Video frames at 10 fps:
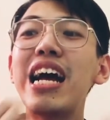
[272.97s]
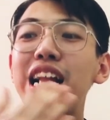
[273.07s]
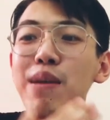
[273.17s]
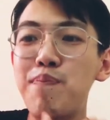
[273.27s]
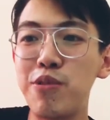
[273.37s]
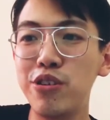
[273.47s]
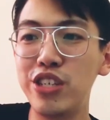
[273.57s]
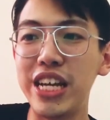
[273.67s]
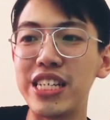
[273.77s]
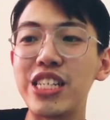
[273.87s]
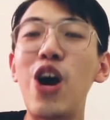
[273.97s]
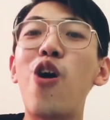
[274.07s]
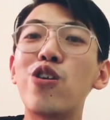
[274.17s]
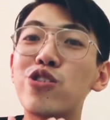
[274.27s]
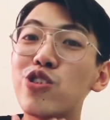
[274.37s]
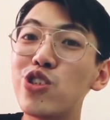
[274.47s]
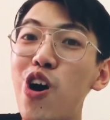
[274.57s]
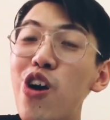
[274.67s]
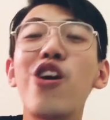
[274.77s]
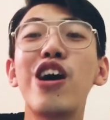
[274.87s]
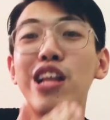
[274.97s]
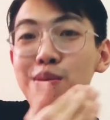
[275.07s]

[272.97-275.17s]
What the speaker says: repurchase or stock